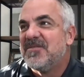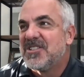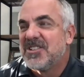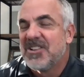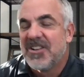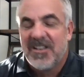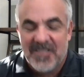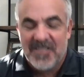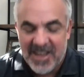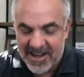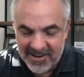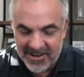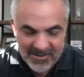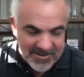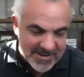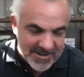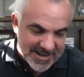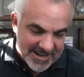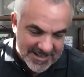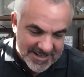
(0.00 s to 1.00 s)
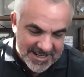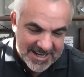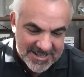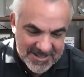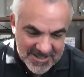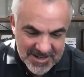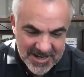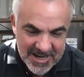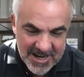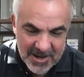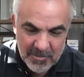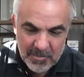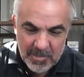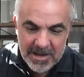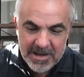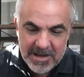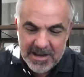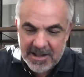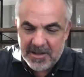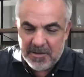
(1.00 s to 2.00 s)
so I'm kind of going down a tangent now,
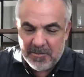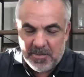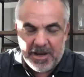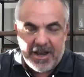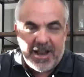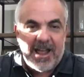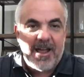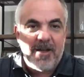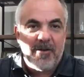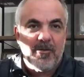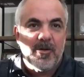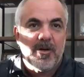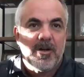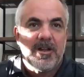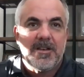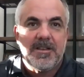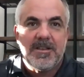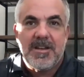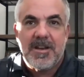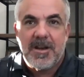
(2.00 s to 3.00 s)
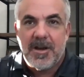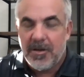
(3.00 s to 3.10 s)
but I would,